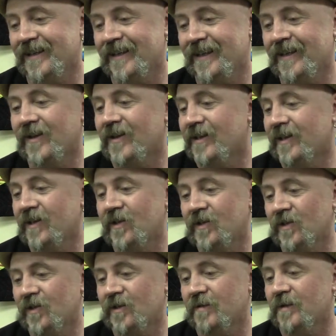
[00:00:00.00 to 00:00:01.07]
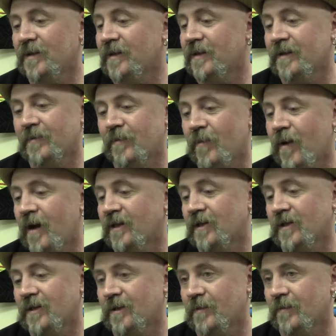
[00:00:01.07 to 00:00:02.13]
Literature is
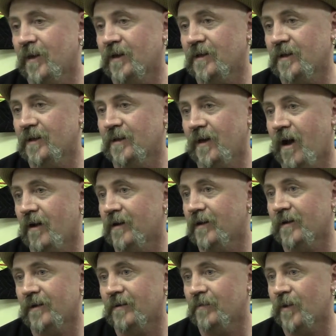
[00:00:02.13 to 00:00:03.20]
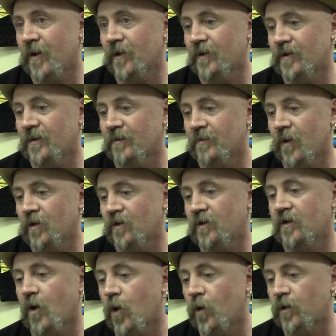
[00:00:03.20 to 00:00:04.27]
much, much younger than poetry. Poetry
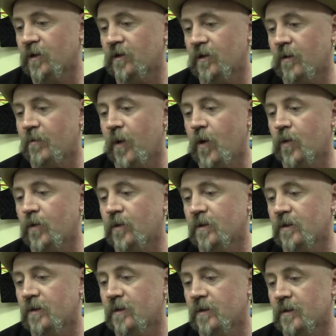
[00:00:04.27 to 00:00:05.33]
is old as our bones.